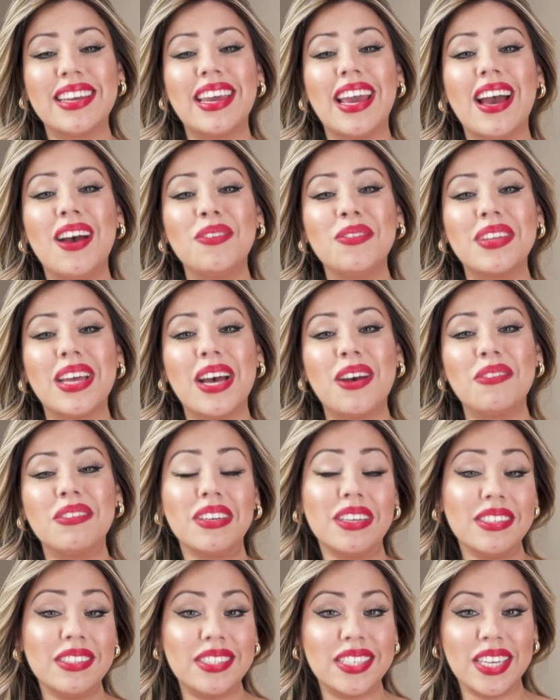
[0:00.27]
countdown
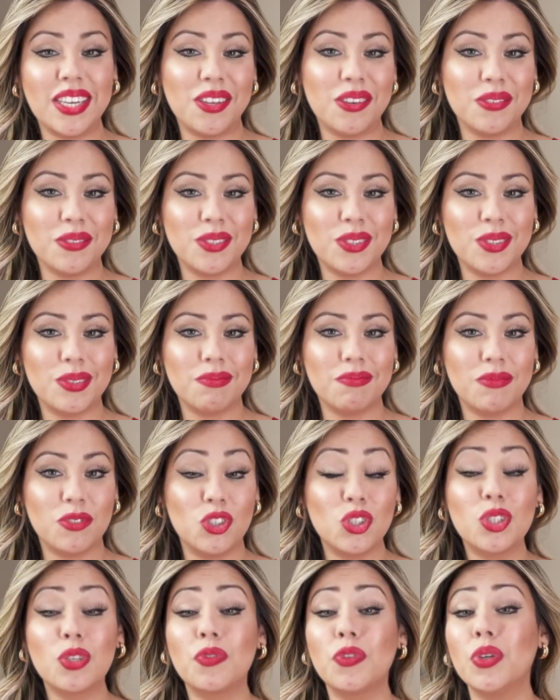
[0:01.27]
continues.
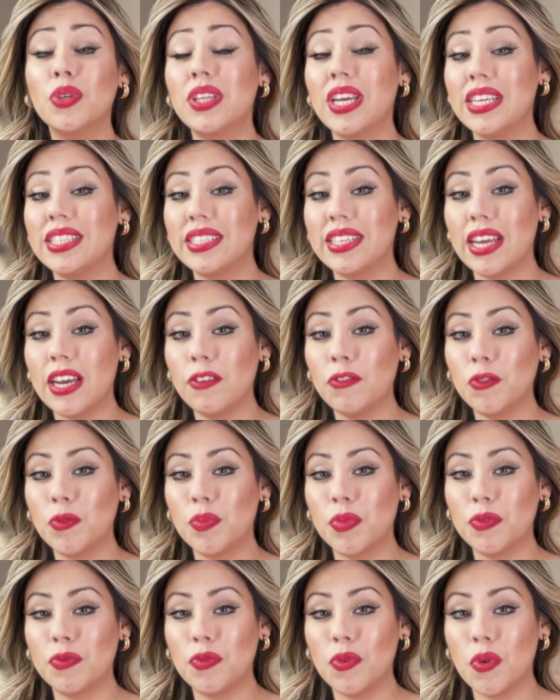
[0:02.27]
Just a few days
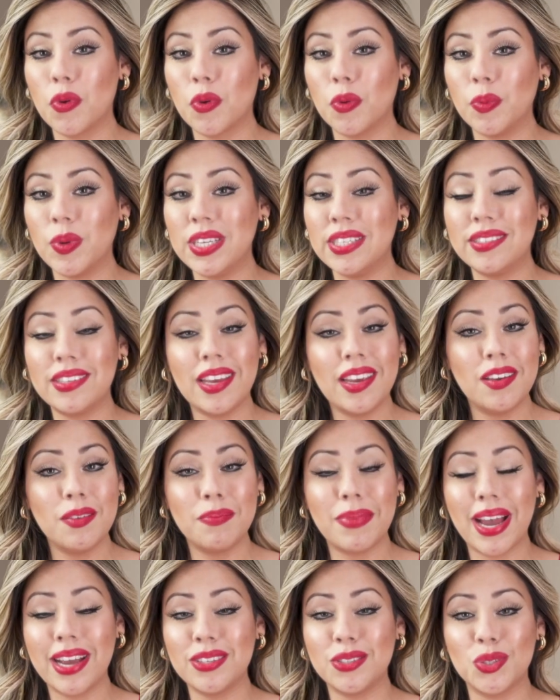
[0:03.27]
left before we say
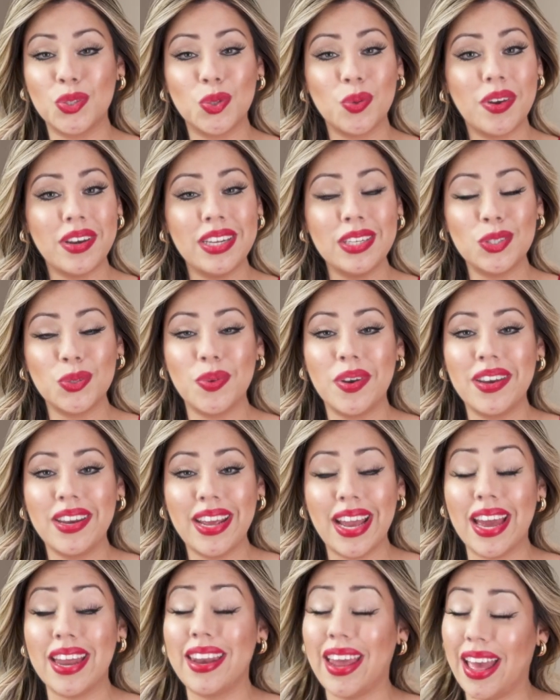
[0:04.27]
goodbye to
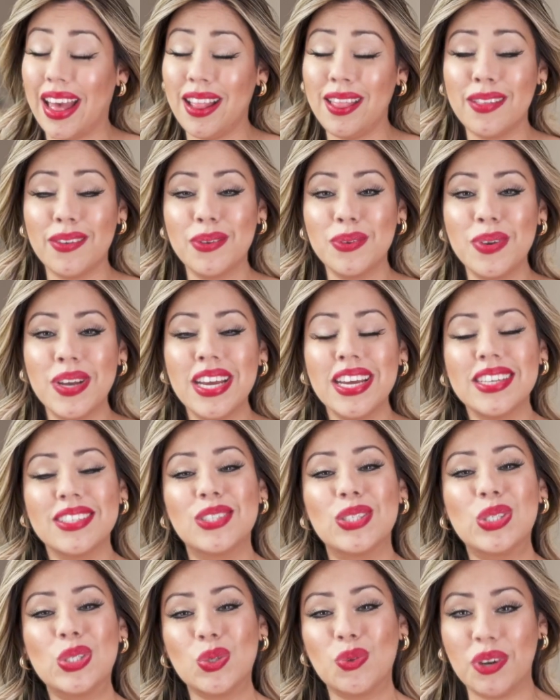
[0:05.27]
2020 and hello
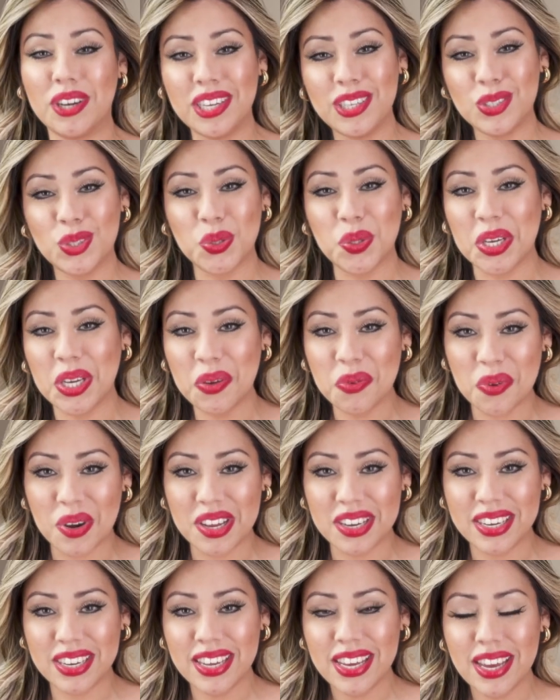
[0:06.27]
to
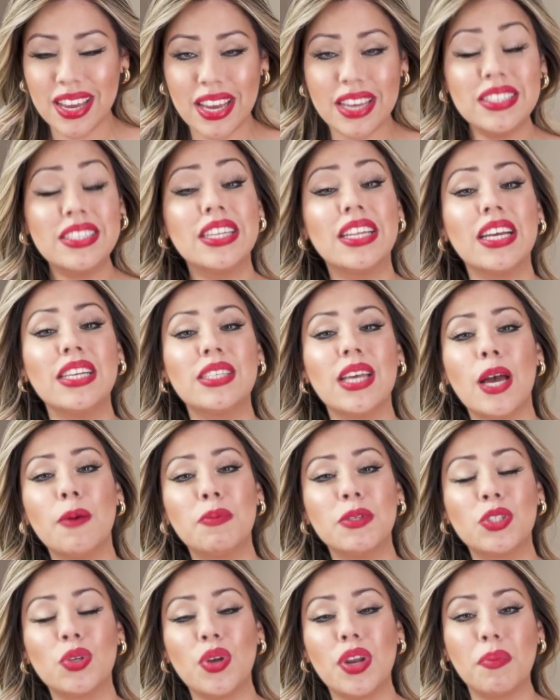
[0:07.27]
2021. In today's
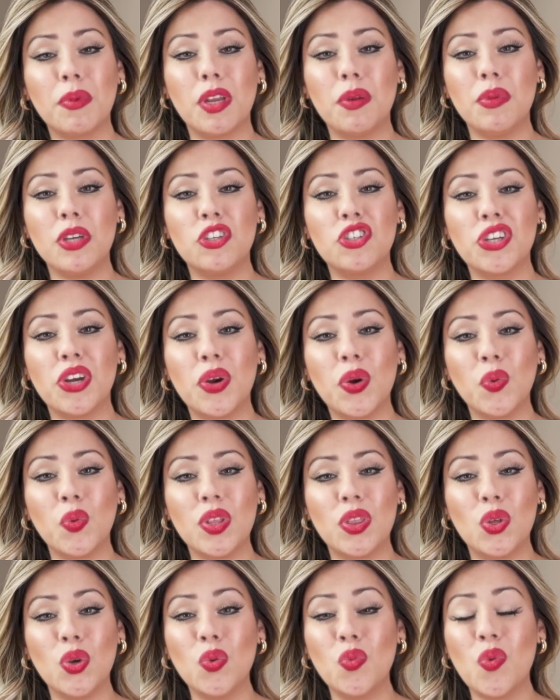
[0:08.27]
episode, I'm going to be sharing
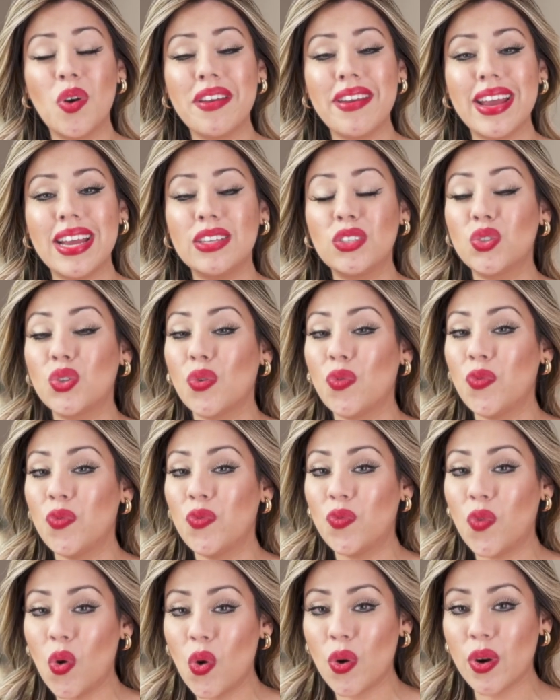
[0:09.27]
with you what is the
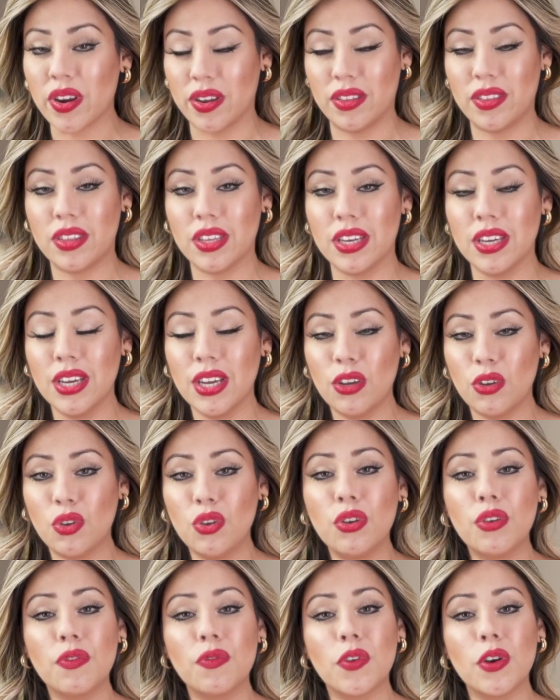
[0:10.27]
fourth
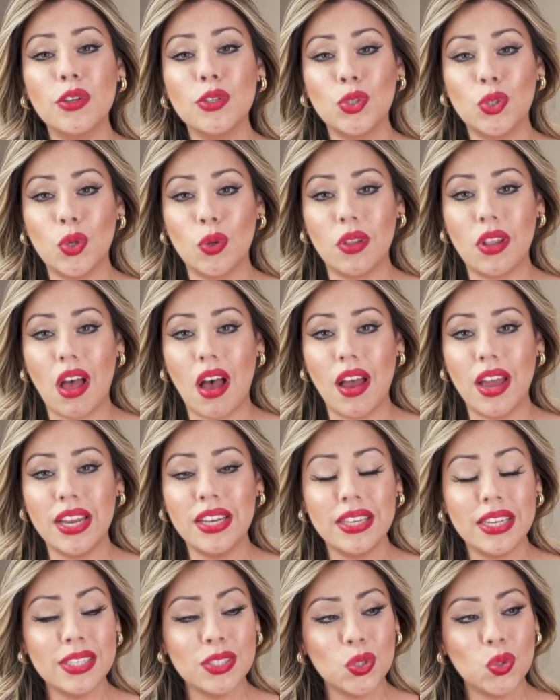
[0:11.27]
universal law.
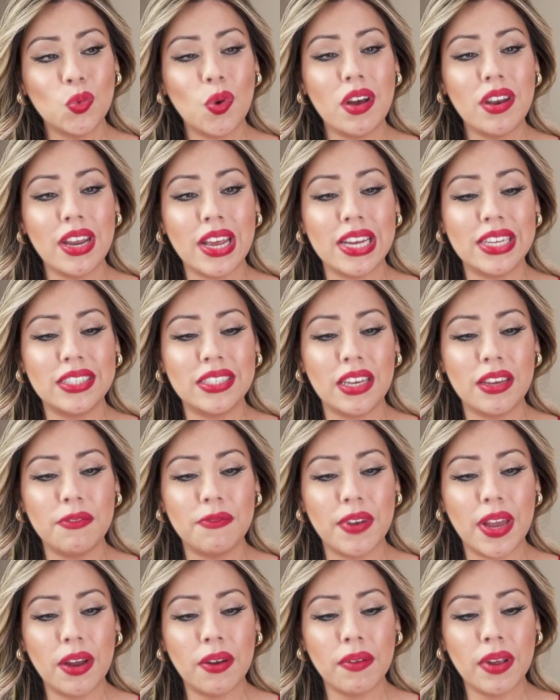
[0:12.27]
And this one is a
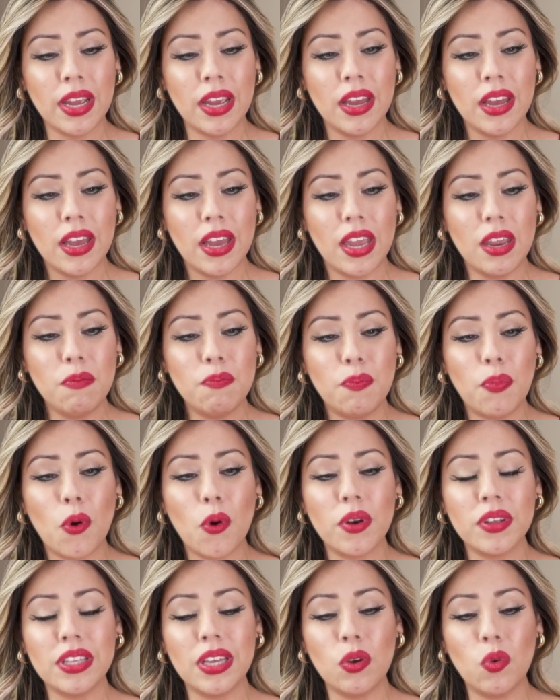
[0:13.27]
very
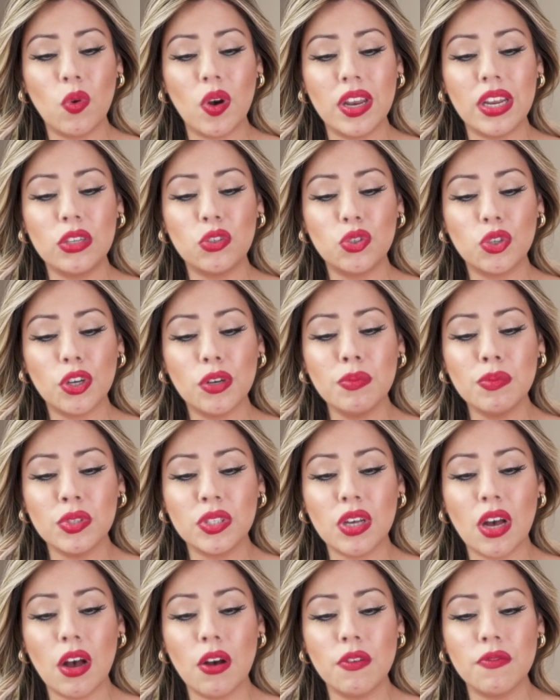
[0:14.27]
important one in
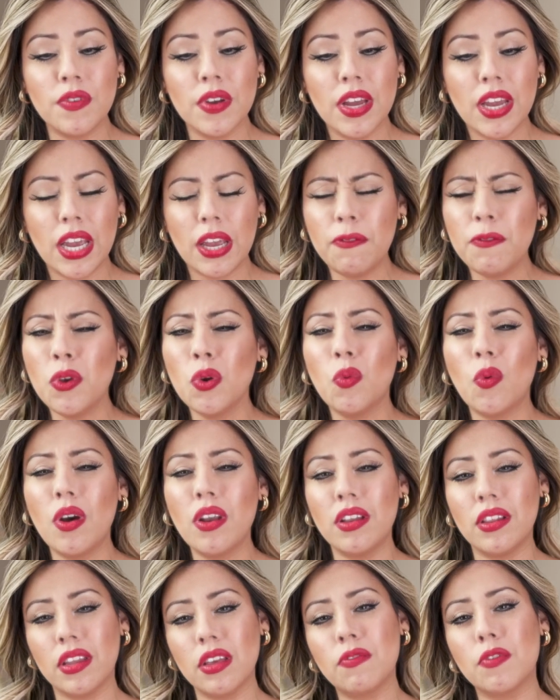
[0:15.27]
terms of if you
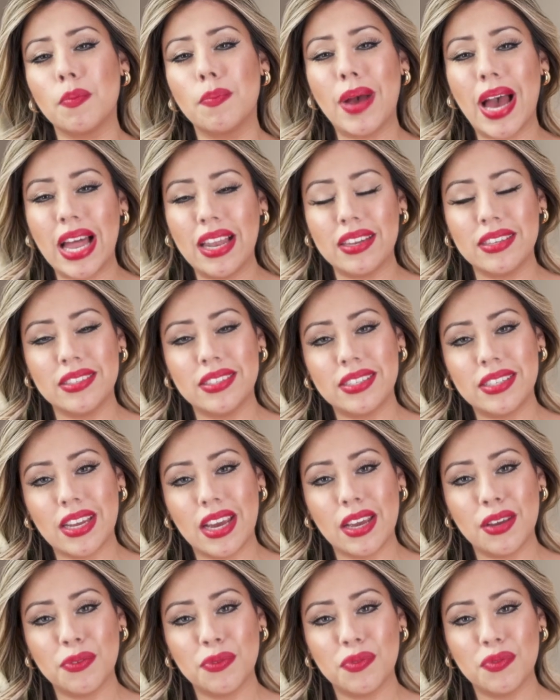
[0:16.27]
want to live a balanced
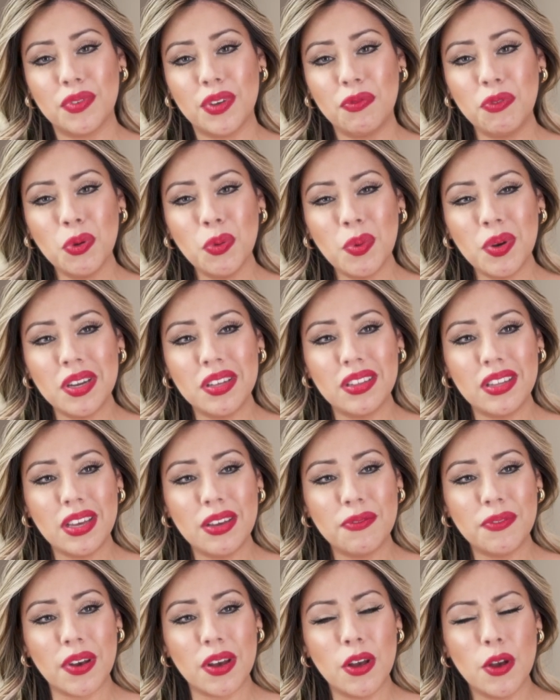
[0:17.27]
life, if you want to
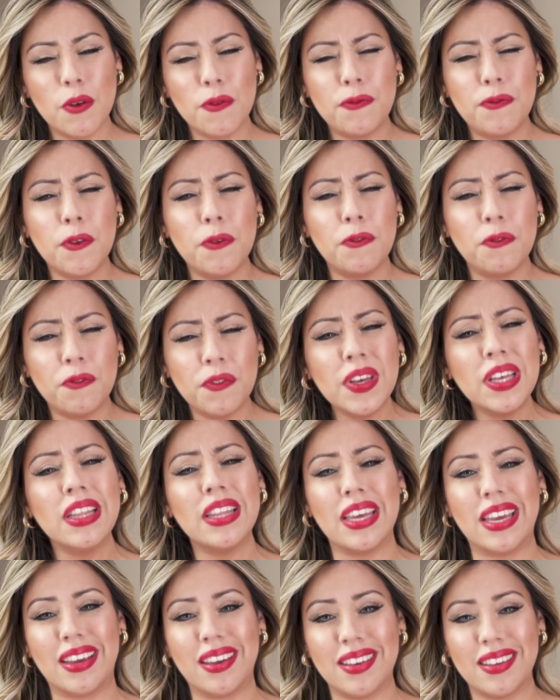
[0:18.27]
live a
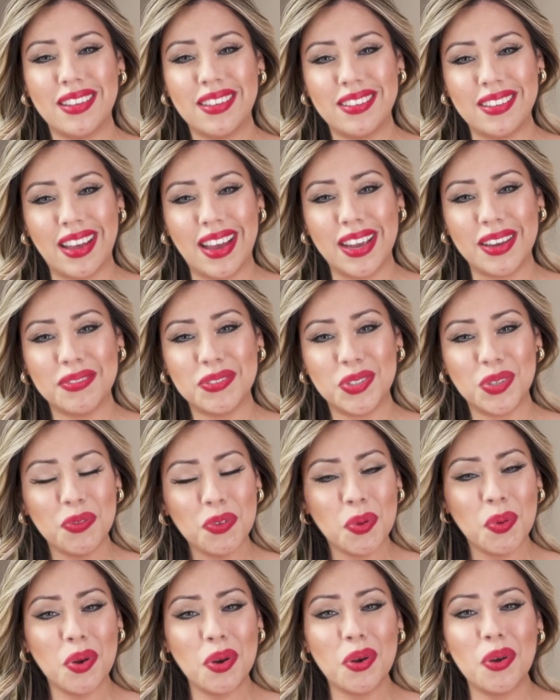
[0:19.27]
fulfilling life. So if
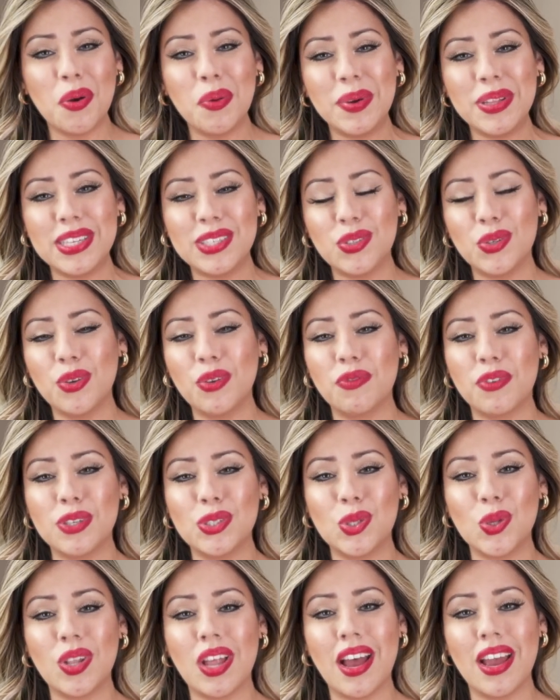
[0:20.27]
you want to know what this
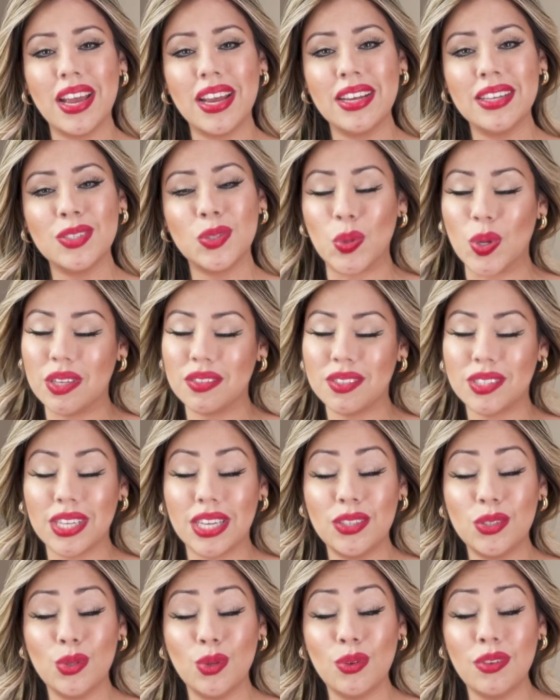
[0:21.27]
universal law is, well,
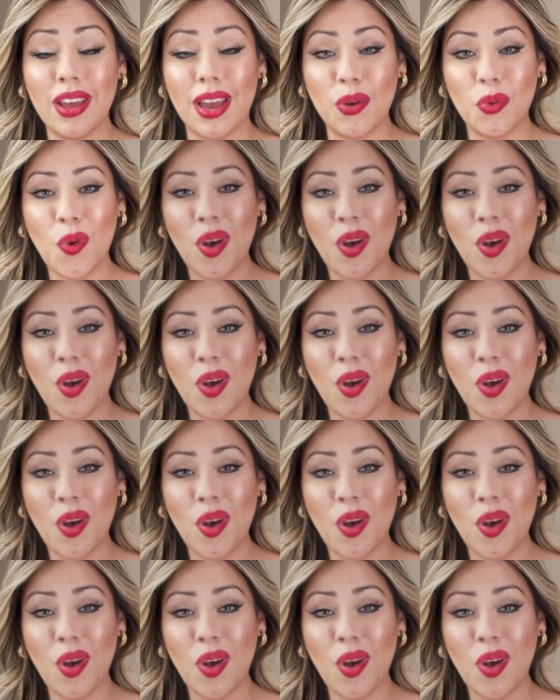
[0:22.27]
stay tuned and